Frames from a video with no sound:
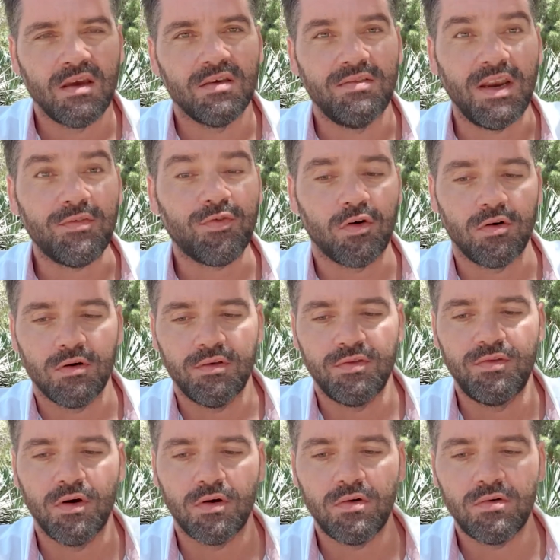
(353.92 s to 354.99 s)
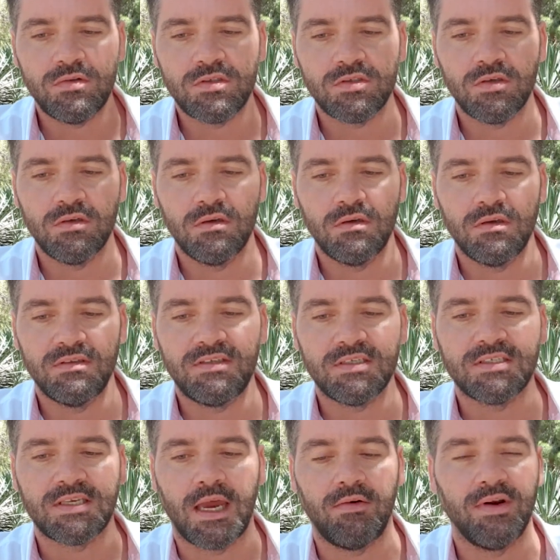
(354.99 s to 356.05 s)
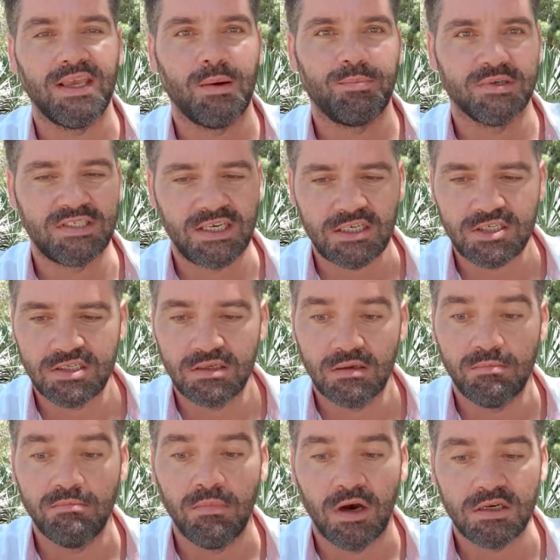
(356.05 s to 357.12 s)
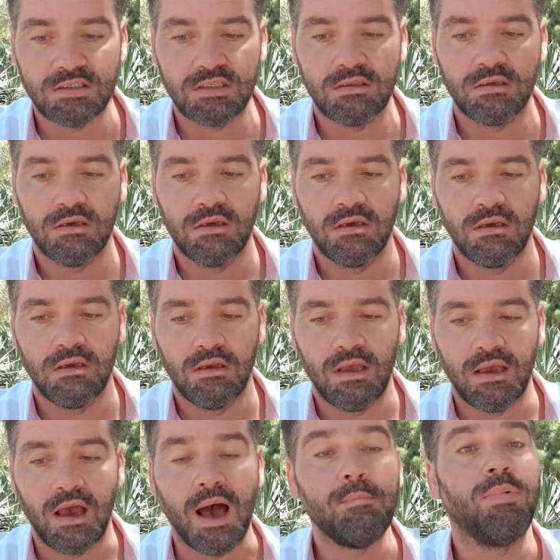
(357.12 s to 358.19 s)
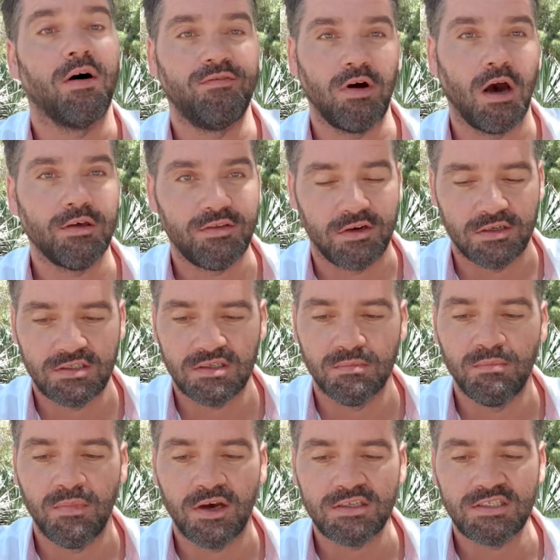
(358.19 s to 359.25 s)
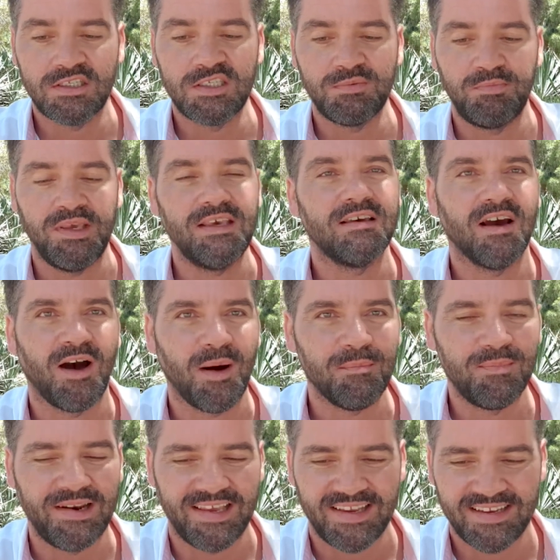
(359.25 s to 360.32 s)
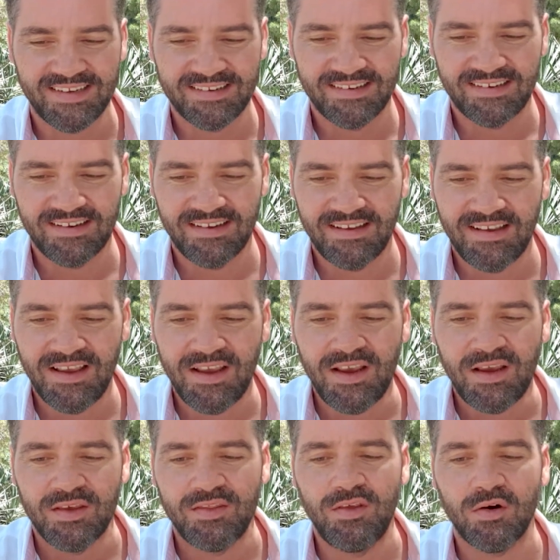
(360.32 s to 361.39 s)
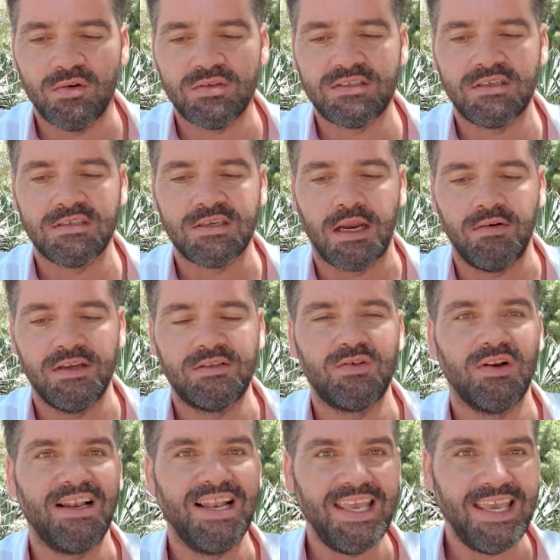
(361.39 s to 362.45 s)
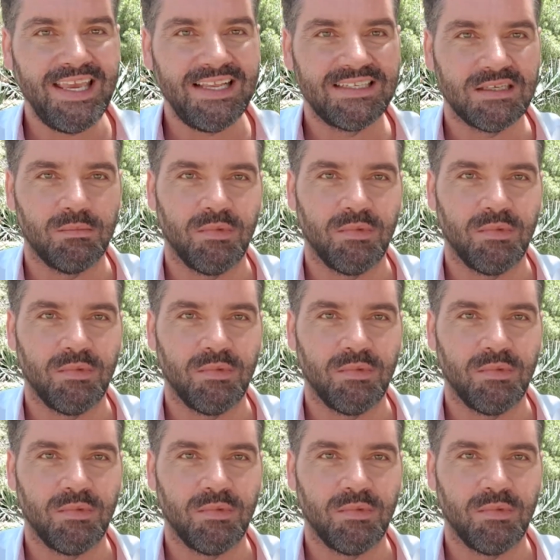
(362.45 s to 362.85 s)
Therefore, those desiring a position above others must speak humbly. Those desiring to lead